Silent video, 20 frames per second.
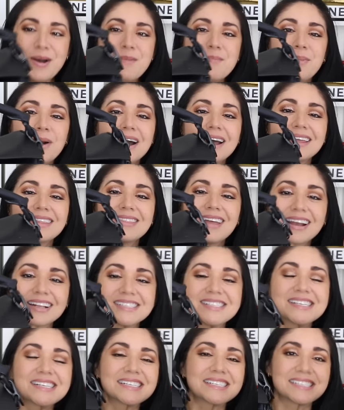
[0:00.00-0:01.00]
but
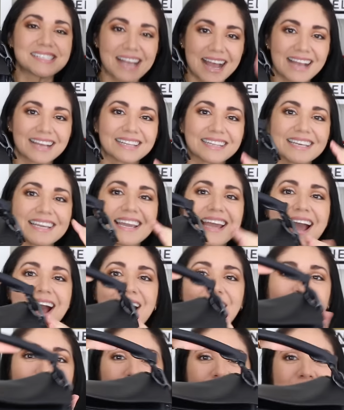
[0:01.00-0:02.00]
that's exactly
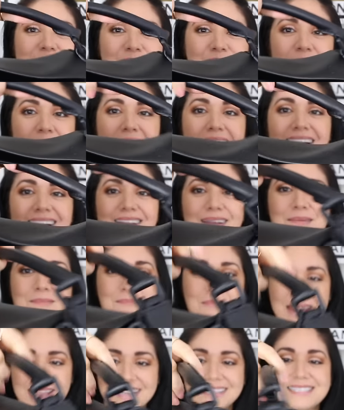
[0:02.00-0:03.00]
how this bag
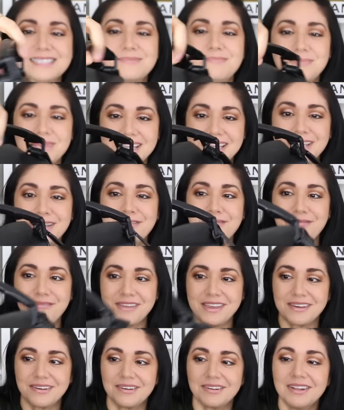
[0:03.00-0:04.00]
makes me
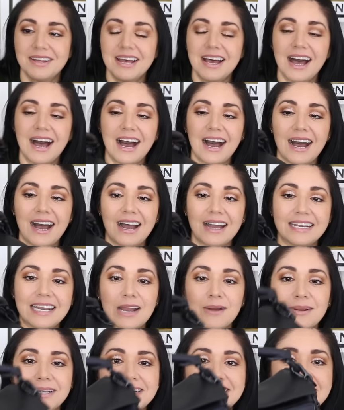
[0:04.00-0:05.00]
feel. Uh,
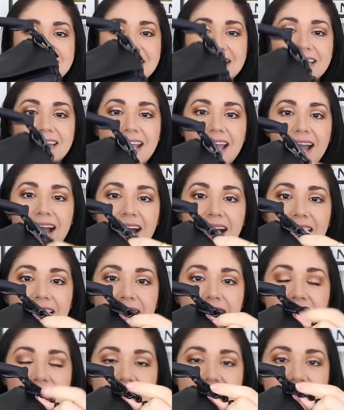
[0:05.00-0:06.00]
now I did
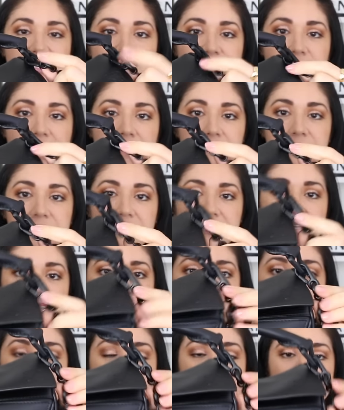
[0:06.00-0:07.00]
add a strap to
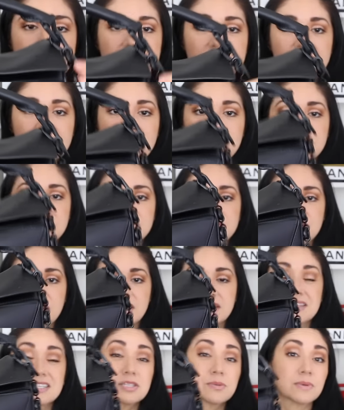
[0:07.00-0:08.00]
this. This is the donut
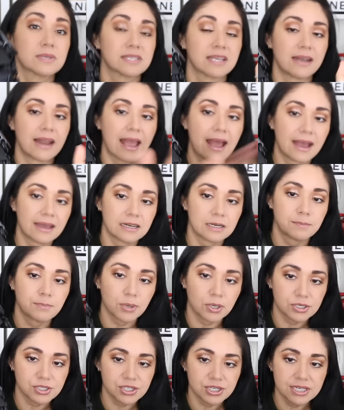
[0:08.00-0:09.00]
chain. This was an added
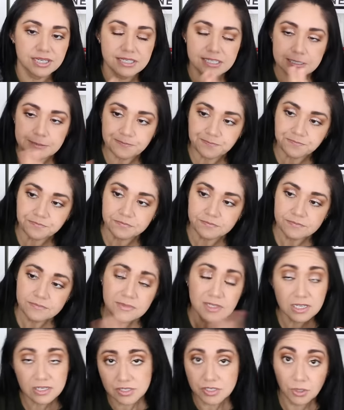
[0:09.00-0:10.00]
purchase.
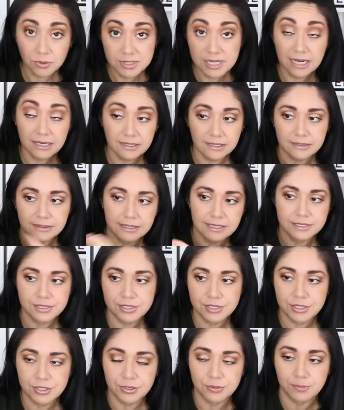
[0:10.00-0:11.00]
So technically
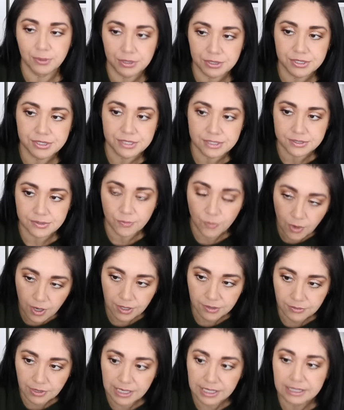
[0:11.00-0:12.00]
it's two purchases in
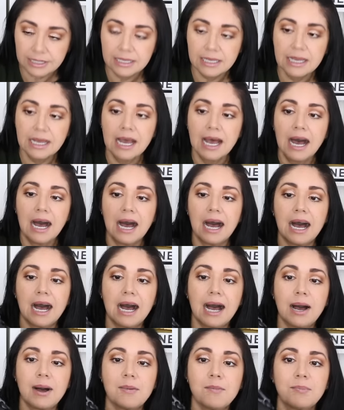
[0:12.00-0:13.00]
one, right?
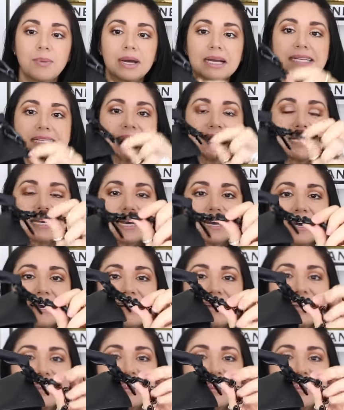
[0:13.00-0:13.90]
Uh, but uh,